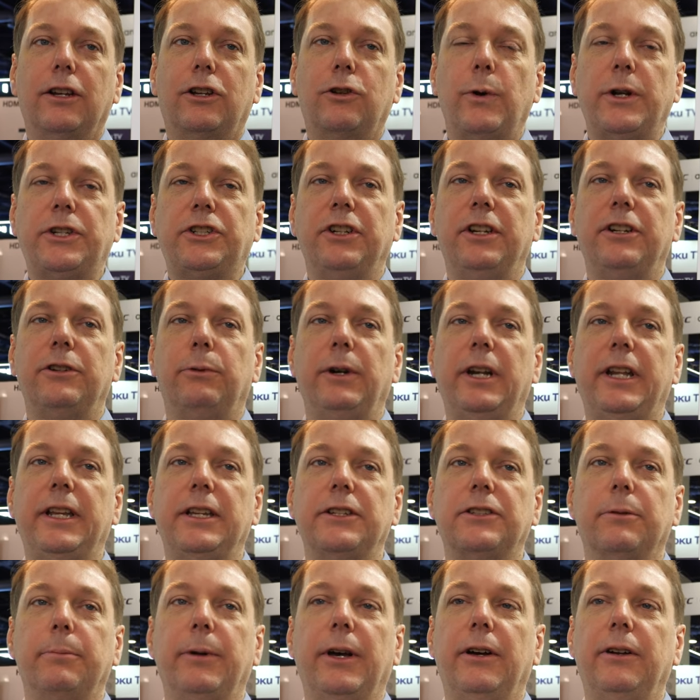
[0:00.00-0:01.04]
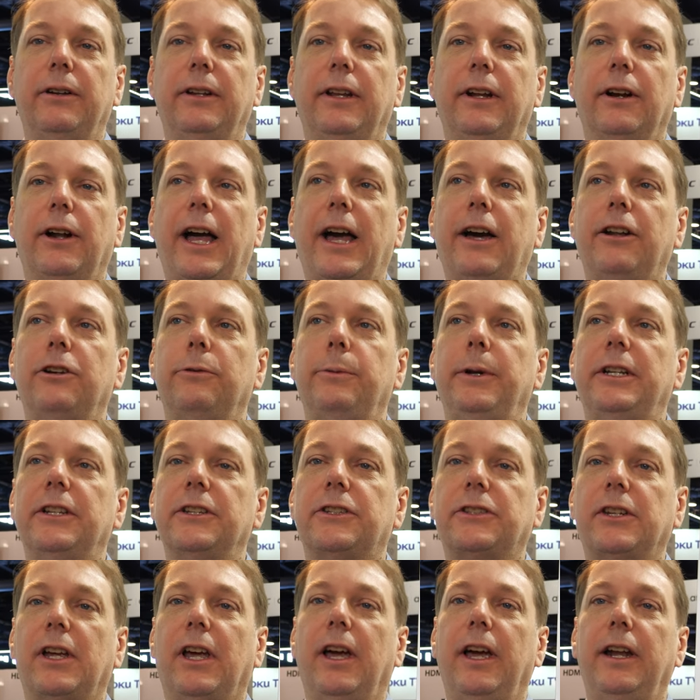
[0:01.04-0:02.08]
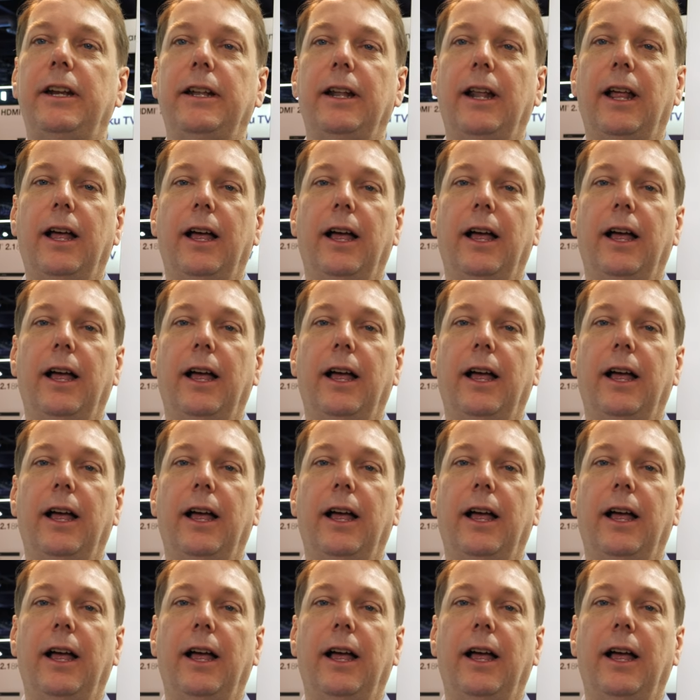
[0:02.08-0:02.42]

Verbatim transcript: question really is about, you know, how do we decide